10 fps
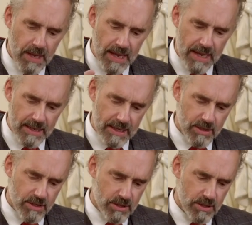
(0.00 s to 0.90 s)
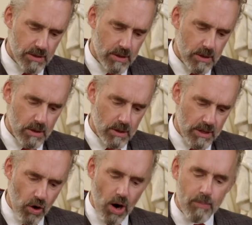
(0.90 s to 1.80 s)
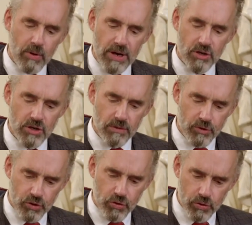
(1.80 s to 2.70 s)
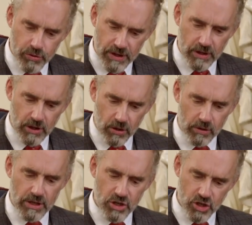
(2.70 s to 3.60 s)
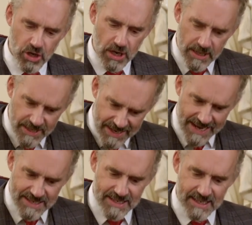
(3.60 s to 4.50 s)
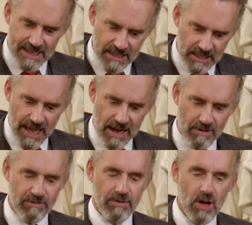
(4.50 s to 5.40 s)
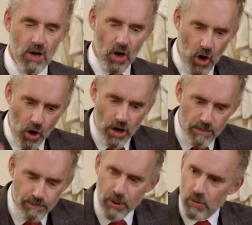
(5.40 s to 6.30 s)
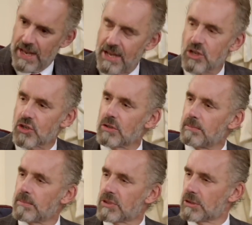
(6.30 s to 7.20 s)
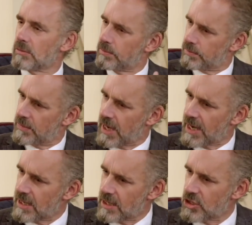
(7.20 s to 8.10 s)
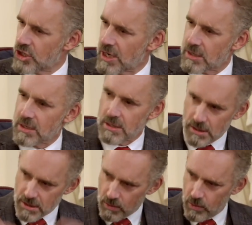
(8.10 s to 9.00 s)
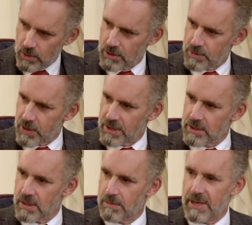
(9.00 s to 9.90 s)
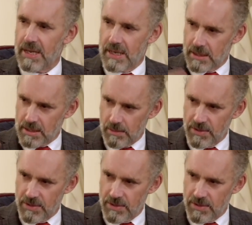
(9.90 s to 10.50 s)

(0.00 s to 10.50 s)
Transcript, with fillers: And it's the operation of truth and courage nested in love on potential. So the idea in Genesis is the world springs into being in some